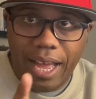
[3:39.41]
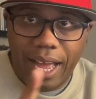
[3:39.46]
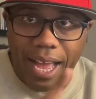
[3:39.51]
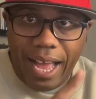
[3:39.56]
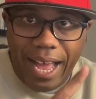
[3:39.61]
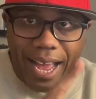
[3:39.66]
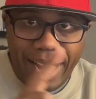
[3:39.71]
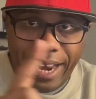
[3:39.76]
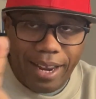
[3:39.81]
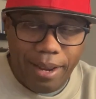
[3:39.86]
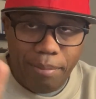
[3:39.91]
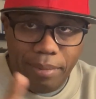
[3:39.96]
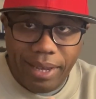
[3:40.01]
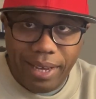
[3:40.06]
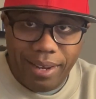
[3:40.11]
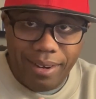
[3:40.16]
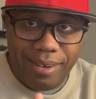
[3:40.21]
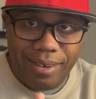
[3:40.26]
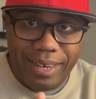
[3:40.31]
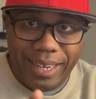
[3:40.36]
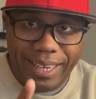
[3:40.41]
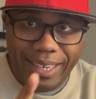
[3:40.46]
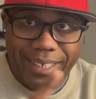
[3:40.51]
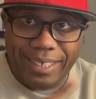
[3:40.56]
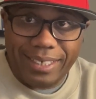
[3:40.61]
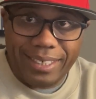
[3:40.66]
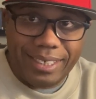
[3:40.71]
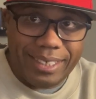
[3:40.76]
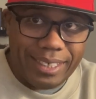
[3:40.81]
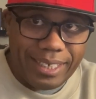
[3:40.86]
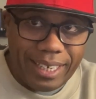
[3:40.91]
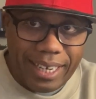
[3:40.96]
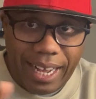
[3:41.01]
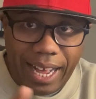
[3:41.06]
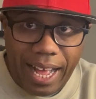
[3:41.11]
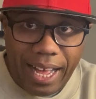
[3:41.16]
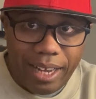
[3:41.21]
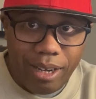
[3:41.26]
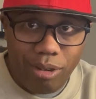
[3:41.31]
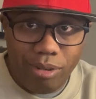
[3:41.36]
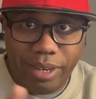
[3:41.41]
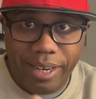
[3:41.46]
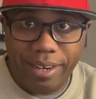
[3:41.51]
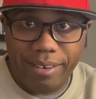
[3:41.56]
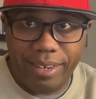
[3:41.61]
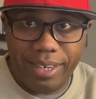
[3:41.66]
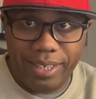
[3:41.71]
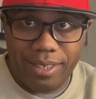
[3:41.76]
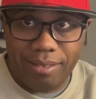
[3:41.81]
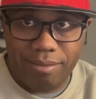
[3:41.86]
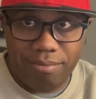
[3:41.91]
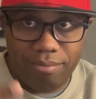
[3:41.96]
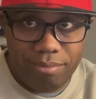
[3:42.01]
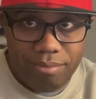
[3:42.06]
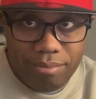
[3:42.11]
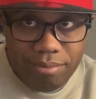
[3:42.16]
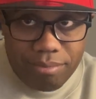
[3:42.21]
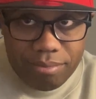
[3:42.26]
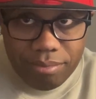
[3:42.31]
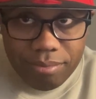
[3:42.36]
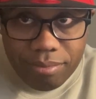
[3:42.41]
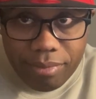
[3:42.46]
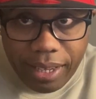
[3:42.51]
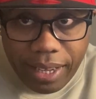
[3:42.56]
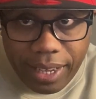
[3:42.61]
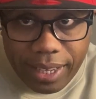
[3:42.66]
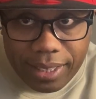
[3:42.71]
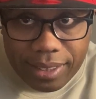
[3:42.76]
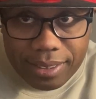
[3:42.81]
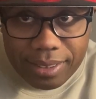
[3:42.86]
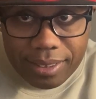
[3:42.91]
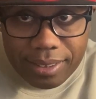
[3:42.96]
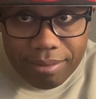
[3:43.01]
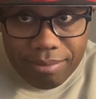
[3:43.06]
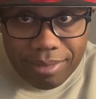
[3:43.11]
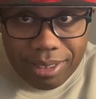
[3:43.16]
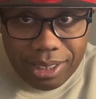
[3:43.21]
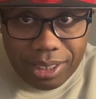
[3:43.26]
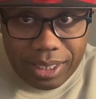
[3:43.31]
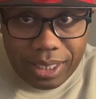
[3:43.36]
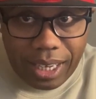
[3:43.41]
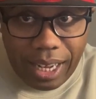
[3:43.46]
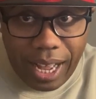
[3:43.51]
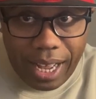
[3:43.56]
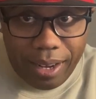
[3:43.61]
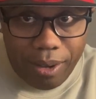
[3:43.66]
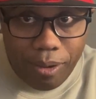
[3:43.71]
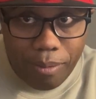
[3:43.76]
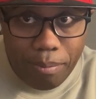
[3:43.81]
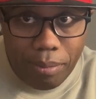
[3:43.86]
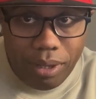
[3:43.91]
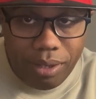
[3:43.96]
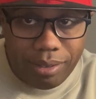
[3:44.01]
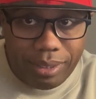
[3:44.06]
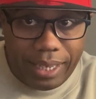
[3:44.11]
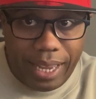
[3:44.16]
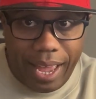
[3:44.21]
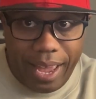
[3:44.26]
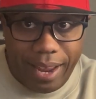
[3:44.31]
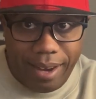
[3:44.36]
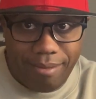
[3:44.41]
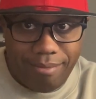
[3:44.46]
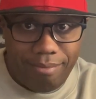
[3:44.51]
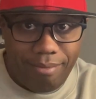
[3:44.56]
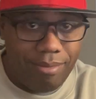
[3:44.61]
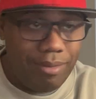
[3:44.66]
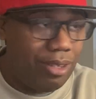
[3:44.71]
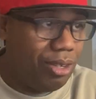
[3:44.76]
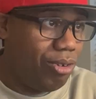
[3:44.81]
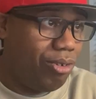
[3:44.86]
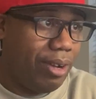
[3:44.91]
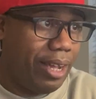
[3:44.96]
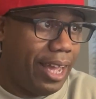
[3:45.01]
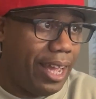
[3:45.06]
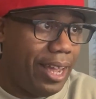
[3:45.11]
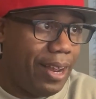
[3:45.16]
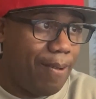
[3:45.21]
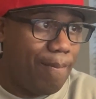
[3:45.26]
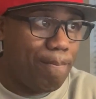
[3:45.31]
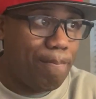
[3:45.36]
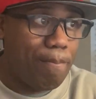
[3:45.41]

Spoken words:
I am here in the Chicago area, hence the Chicago Bulls hat, okay?